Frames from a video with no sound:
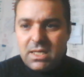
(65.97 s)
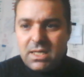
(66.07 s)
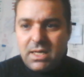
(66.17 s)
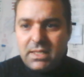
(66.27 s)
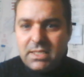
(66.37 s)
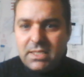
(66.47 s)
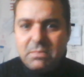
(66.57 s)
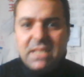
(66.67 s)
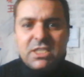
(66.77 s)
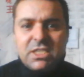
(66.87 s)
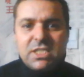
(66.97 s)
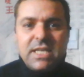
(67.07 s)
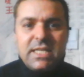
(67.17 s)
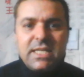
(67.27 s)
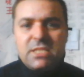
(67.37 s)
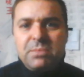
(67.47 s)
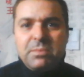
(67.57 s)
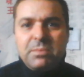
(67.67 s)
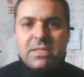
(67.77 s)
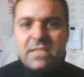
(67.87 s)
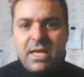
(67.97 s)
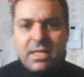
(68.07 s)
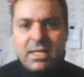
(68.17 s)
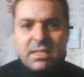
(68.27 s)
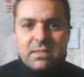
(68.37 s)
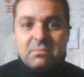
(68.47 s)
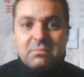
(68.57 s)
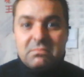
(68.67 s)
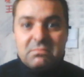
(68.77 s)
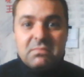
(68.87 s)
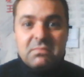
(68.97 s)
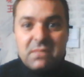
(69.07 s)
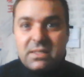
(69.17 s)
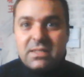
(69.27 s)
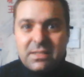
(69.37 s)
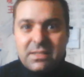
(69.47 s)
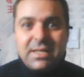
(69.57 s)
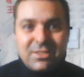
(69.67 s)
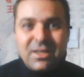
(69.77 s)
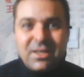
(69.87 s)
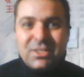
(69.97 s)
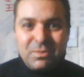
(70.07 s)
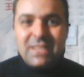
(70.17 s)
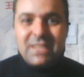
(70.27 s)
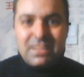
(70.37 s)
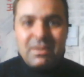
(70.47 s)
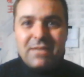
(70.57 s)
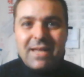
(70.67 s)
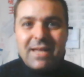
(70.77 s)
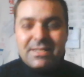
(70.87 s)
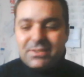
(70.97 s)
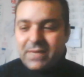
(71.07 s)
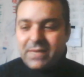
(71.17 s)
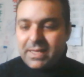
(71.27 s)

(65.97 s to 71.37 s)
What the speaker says: I listen much Chinese people saying they are talking too much about that, right?